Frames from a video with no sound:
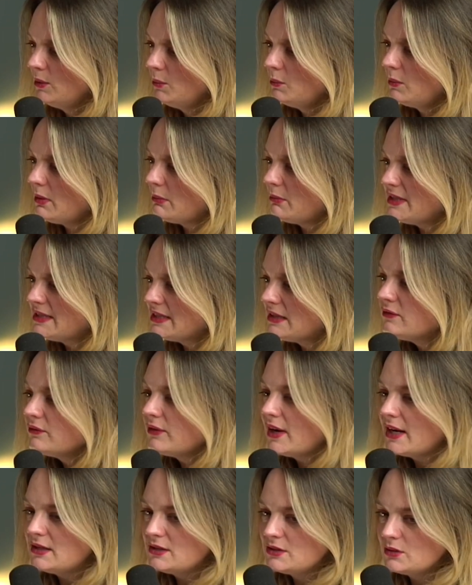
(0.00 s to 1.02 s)
when we did
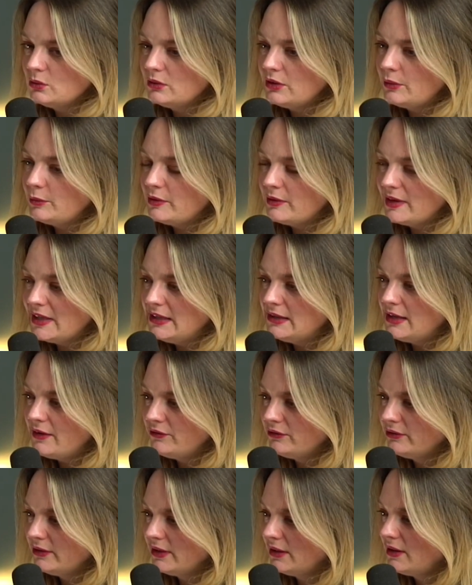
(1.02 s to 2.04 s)
find a school that we really
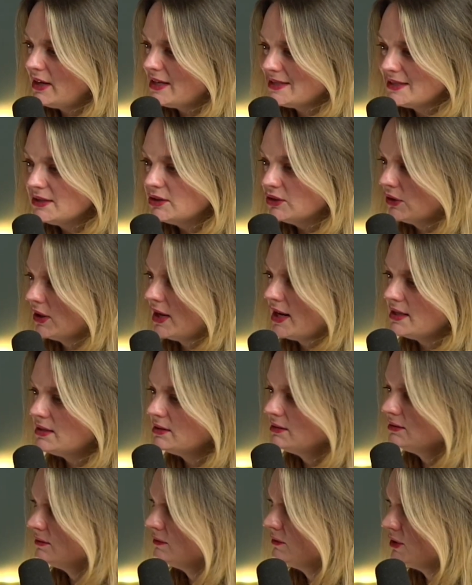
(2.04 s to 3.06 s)
loved for her, I still cried
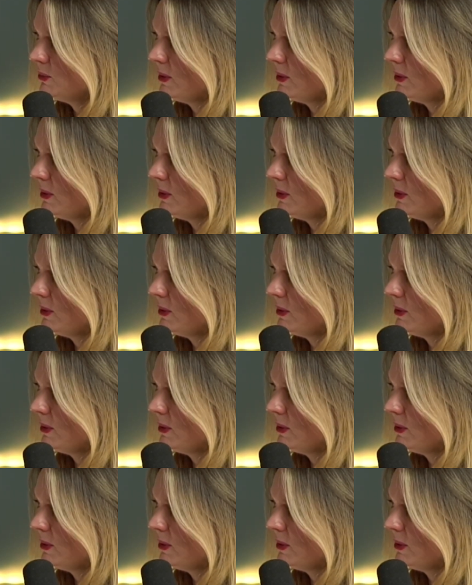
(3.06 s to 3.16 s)
for